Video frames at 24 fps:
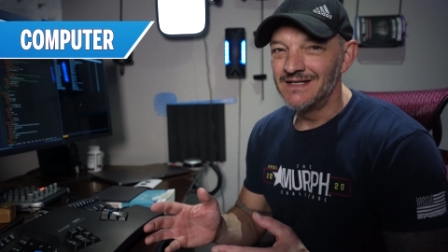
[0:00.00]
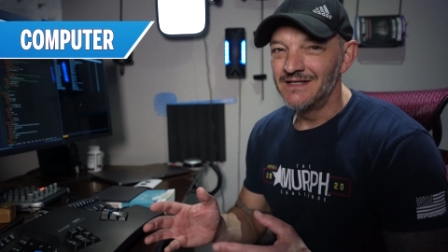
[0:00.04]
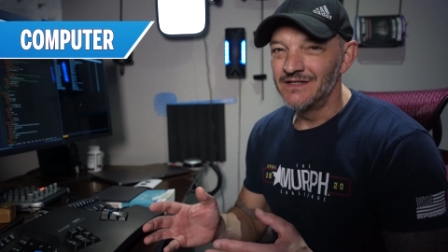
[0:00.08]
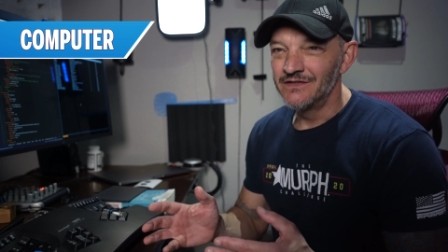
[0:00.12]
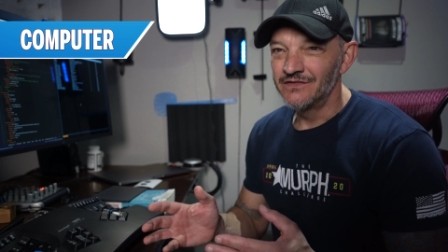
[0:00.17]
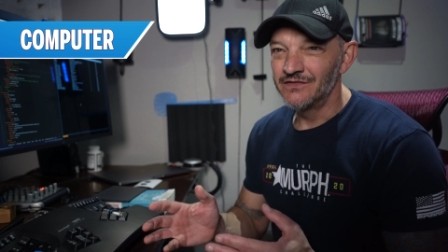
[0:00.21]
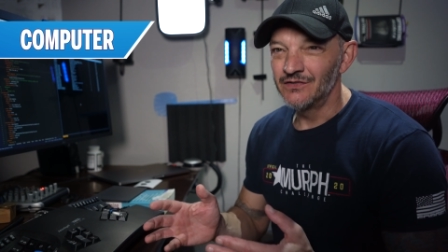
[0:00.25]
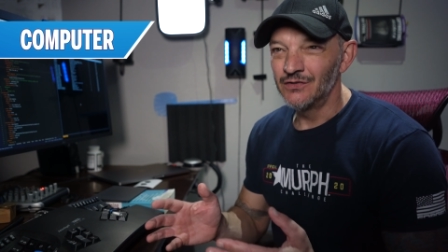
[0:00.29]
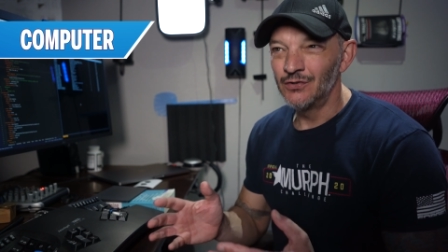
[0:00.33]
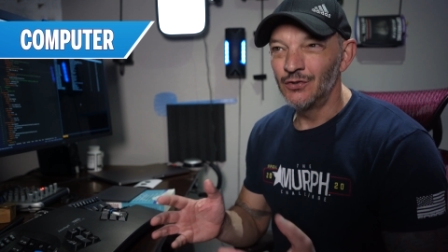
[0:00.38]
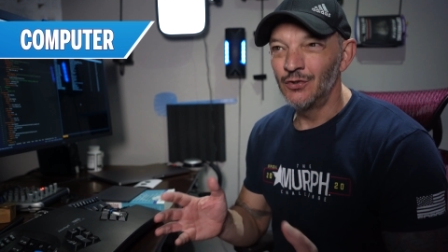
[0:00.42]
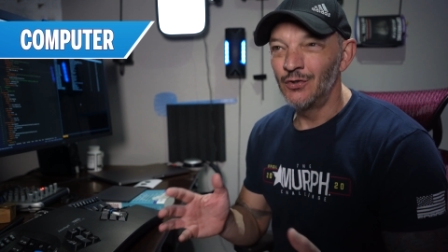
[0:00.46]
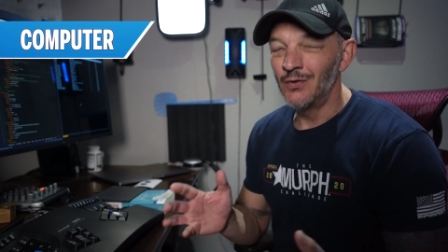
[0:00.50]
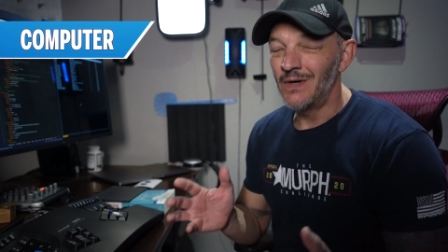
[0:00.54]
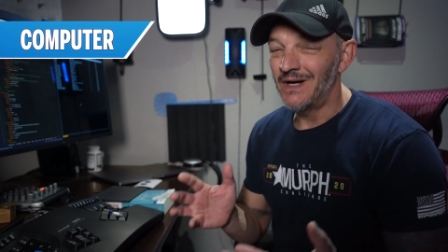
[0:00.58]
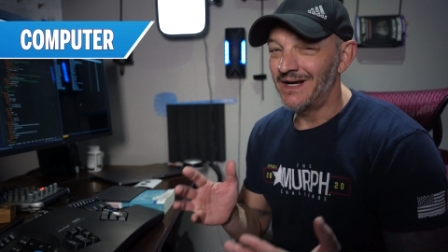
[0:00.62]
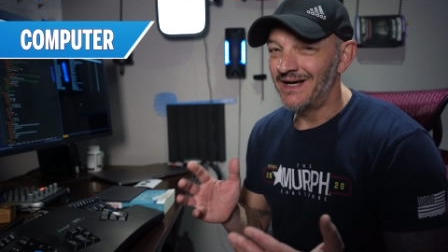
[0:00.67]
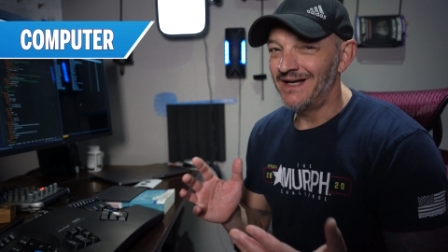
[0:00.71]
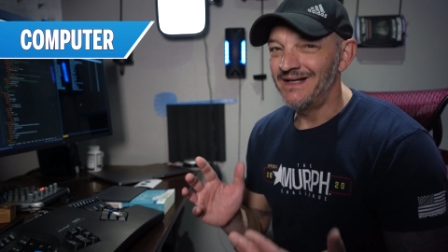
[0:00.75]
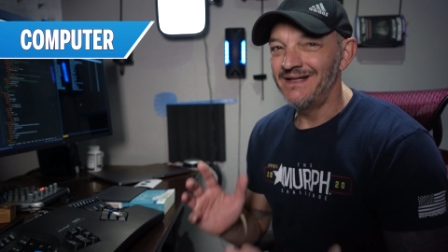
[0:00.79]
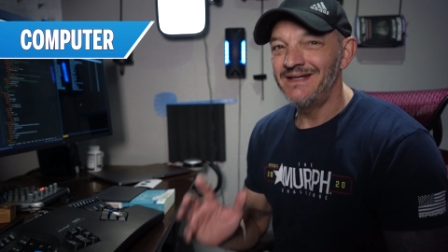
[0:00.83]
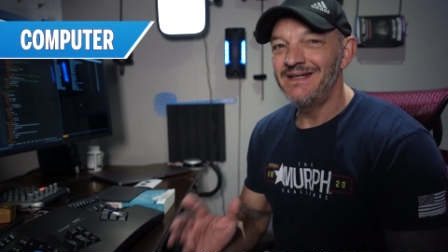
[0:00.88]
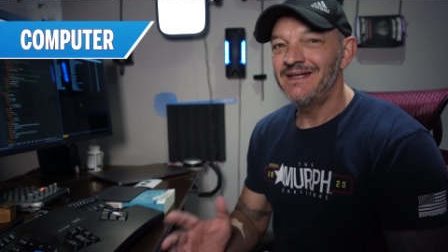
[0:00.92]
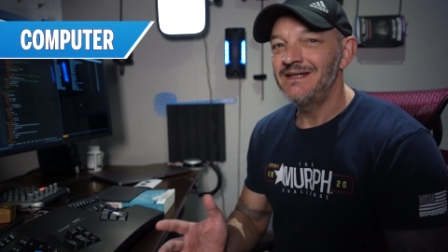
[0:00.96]
So
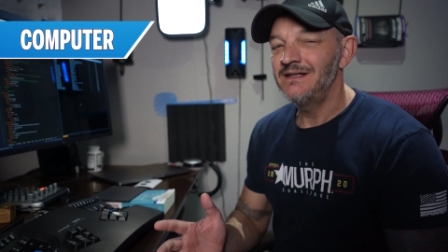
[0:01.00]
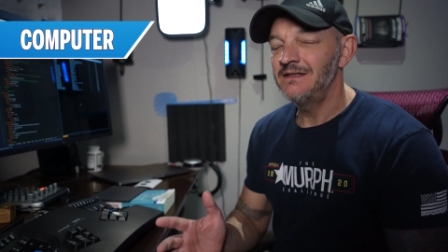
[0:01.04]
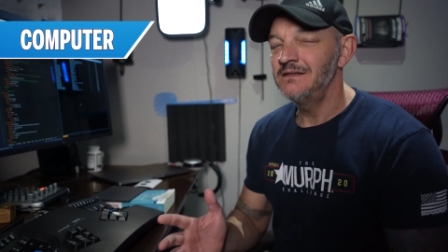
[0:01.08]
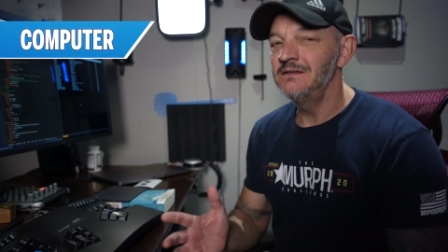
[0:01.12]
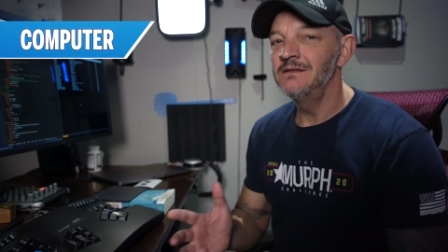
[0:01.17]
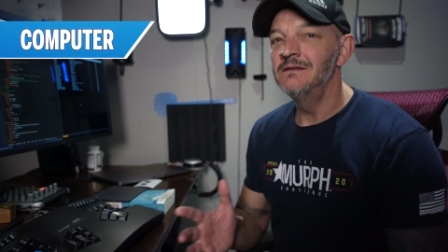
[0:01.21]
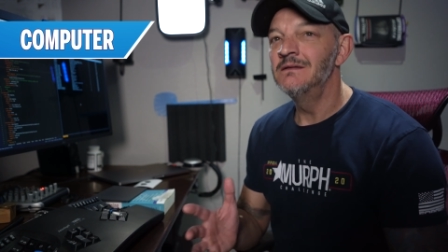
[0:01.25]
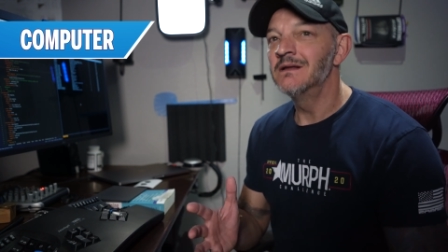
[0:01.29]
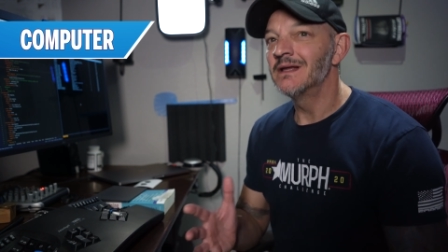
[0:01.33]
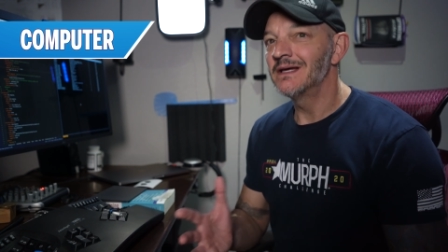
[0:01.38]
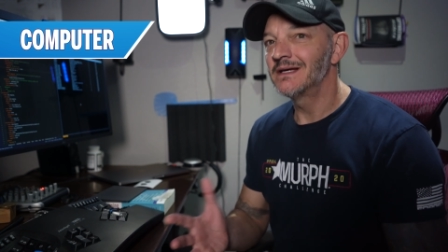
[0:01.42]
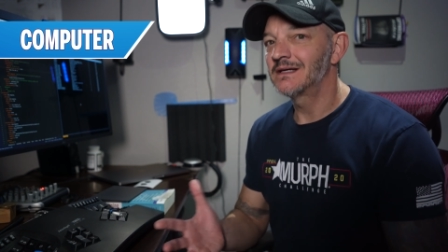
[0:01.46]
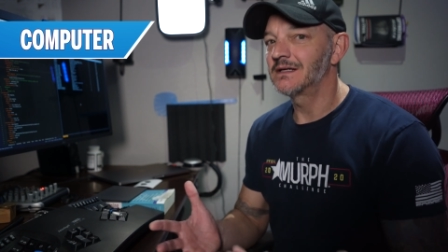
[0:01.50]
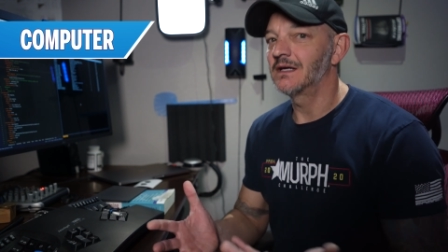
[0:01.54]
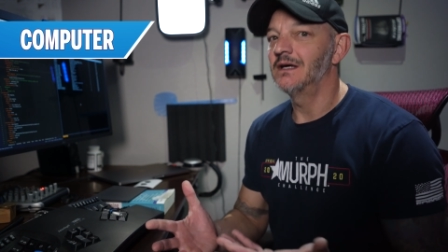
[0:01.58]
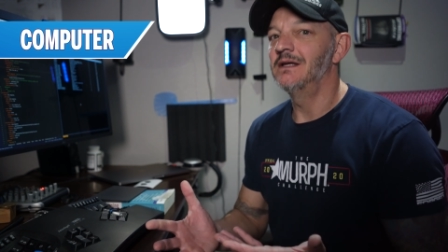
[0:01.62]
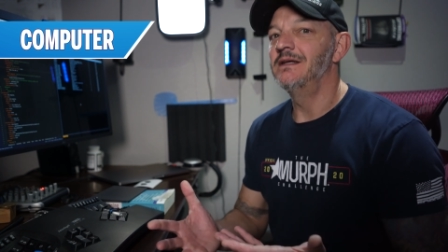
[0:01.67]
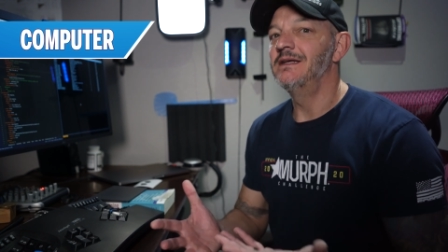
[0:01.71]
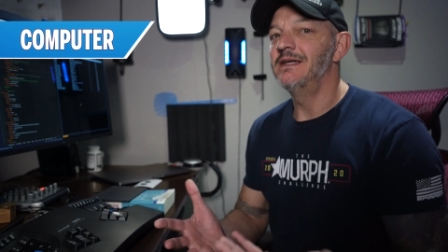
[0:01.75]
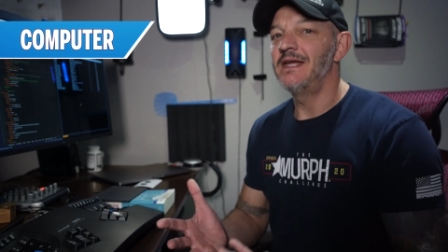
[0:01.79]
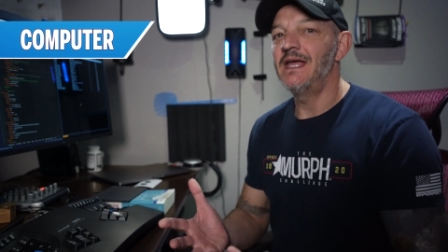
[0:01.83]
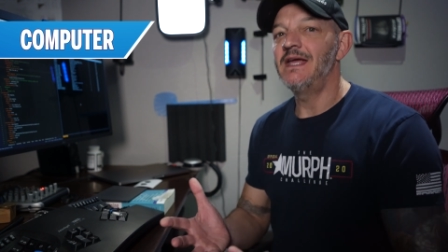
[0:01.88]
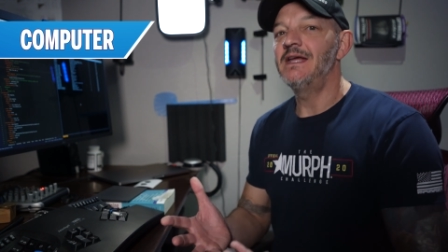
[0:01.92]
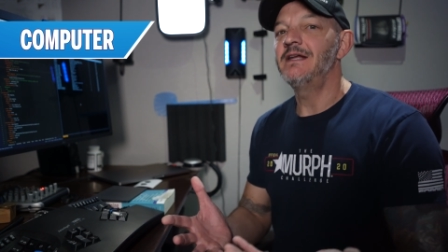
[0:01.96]
I need like a
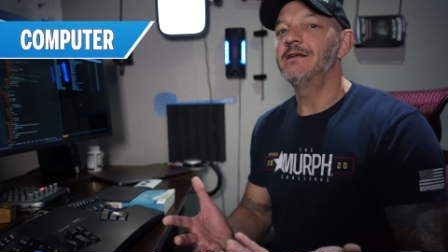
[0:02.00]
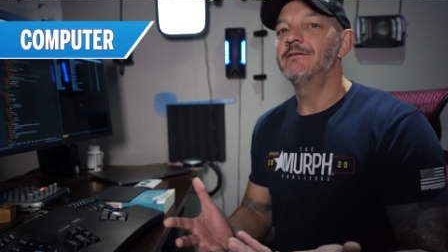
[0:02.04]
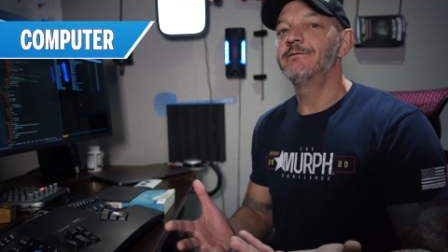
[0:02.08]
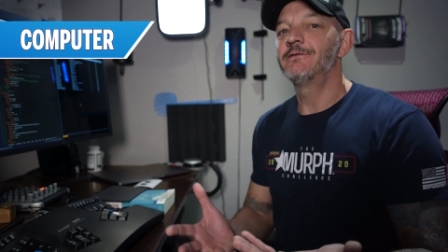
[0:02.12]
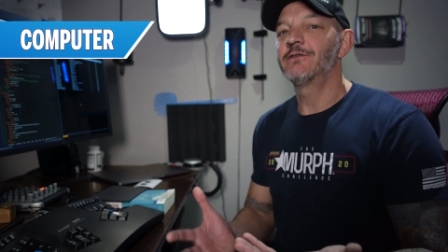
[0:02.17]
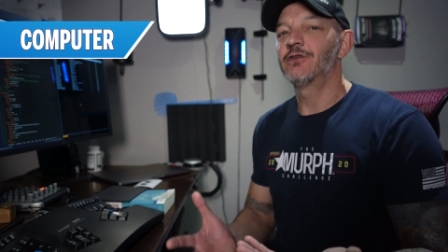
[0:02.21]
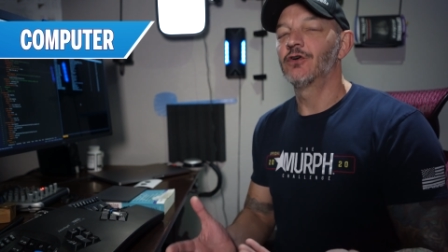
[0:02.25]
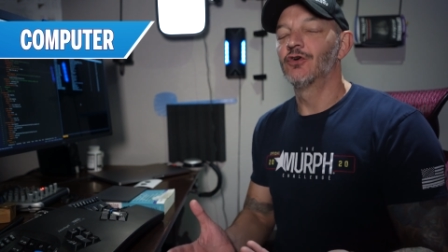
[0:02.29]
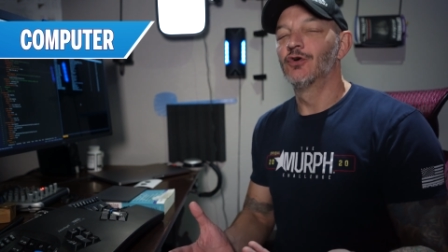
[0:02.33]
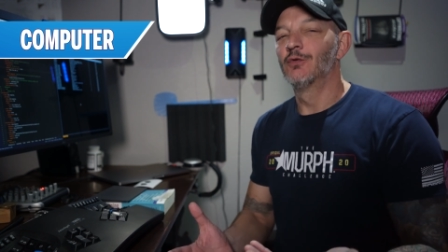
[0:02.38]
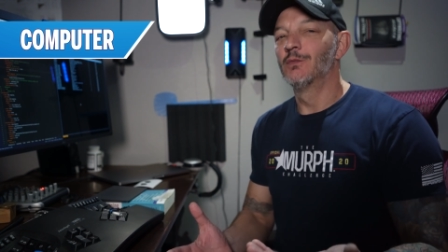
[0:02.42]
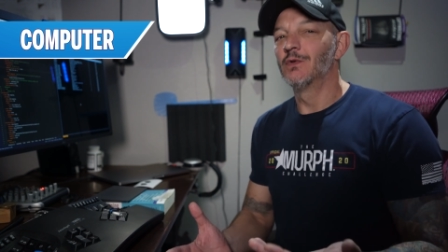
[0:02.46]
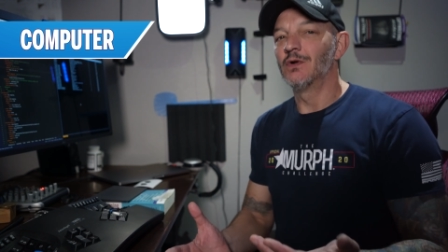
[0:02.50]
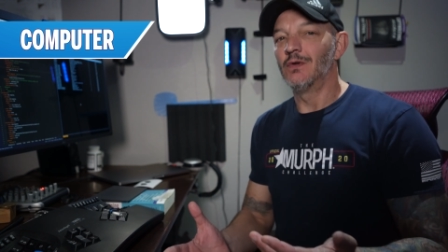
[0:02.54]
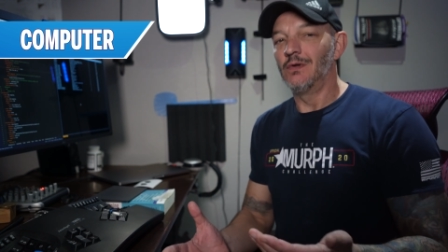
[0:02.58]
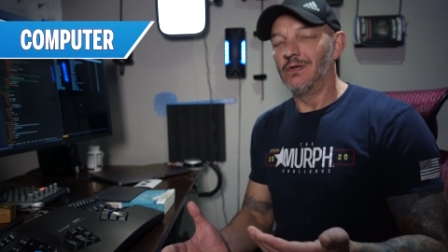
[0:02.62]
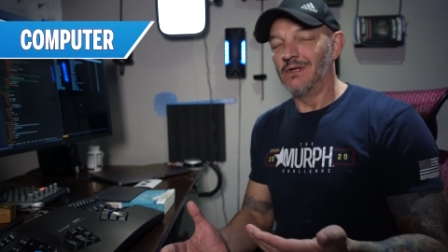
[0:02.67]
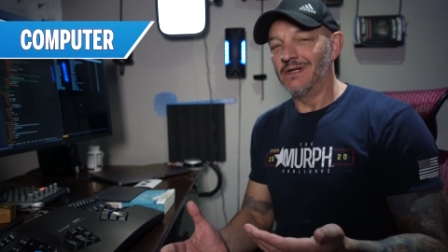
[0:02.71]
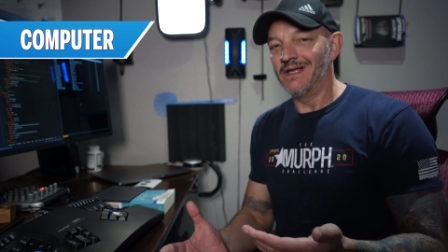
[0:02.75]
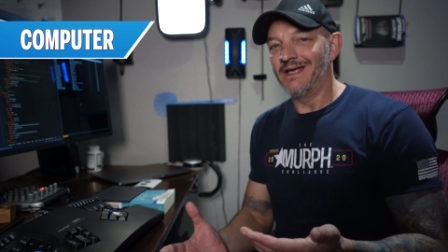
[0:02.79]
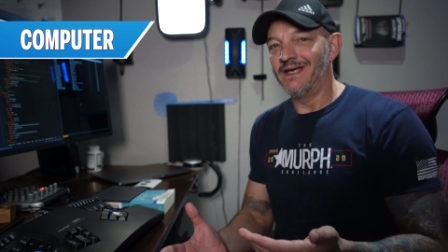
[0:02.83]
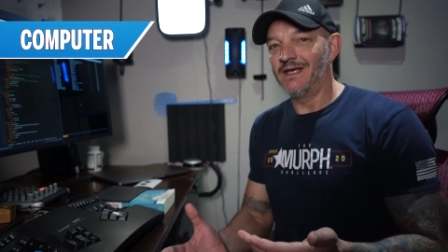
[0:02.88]
native terminal,